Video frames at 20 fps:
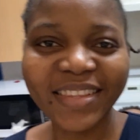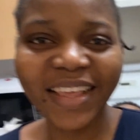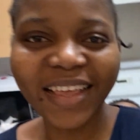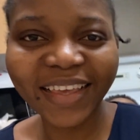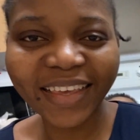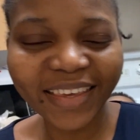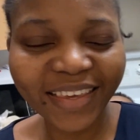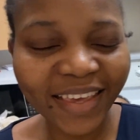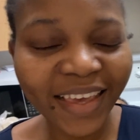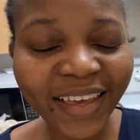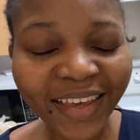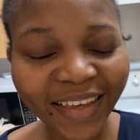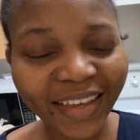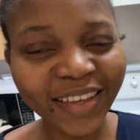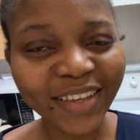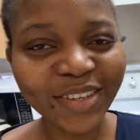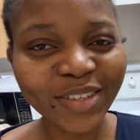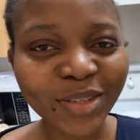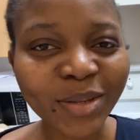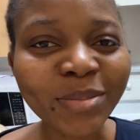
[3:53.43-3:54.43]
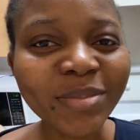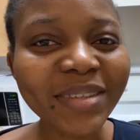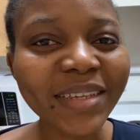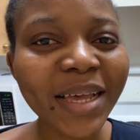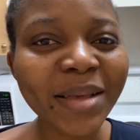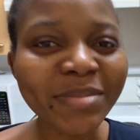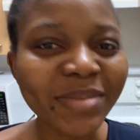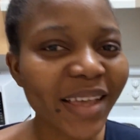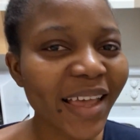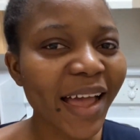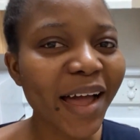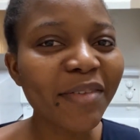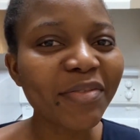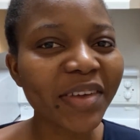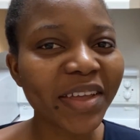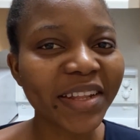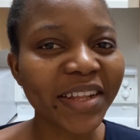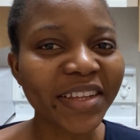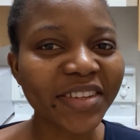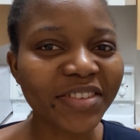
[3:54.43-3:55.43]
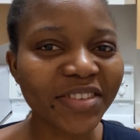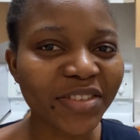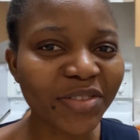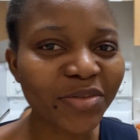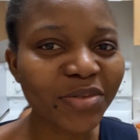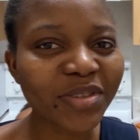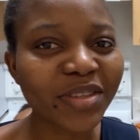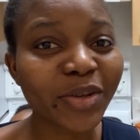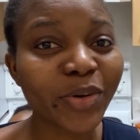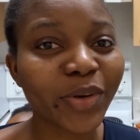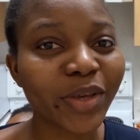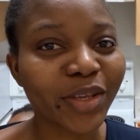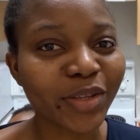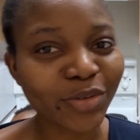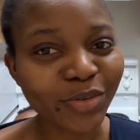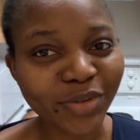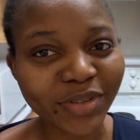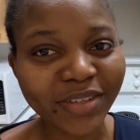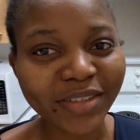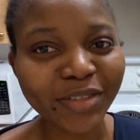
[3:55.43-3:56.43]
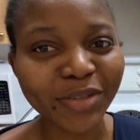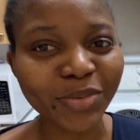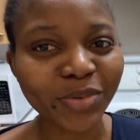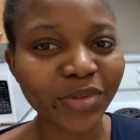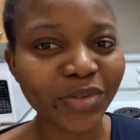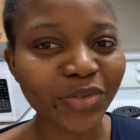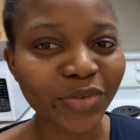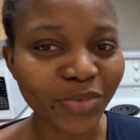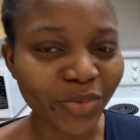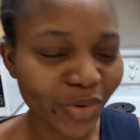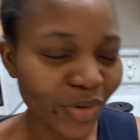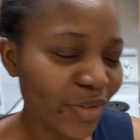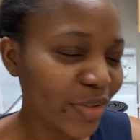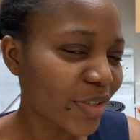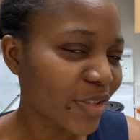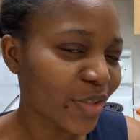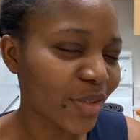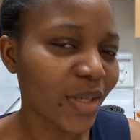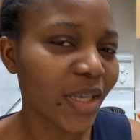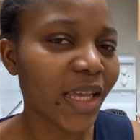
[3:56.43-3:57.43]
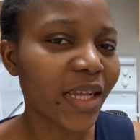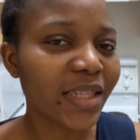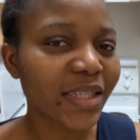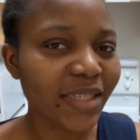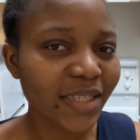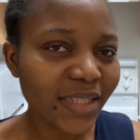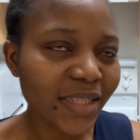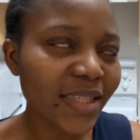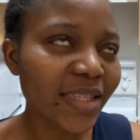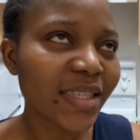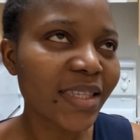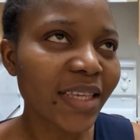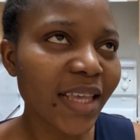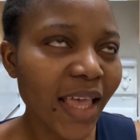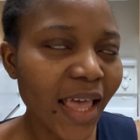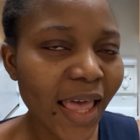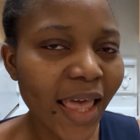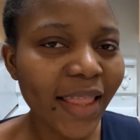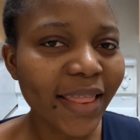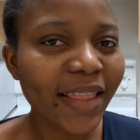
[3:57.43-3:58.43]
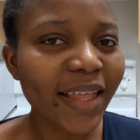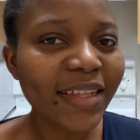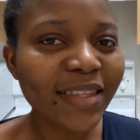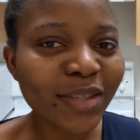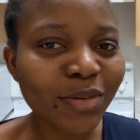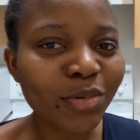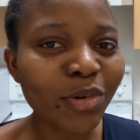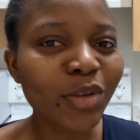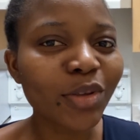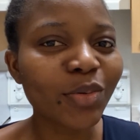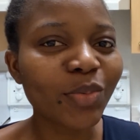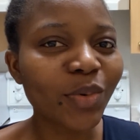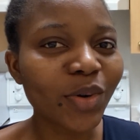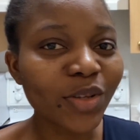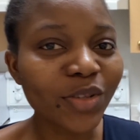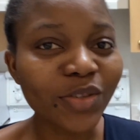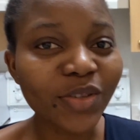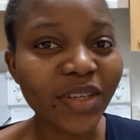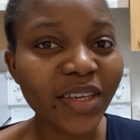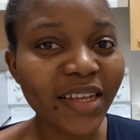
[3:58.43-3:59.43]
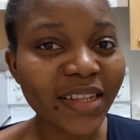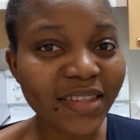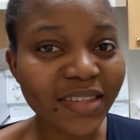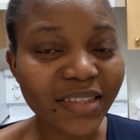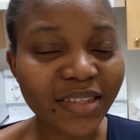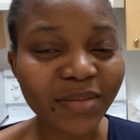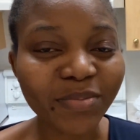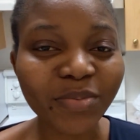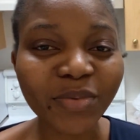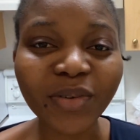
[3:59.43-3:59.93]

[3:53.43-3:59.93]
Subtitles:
Like, sometimes I have energy to say, okay, so this is what you want, you get it. That is what you want, you get it.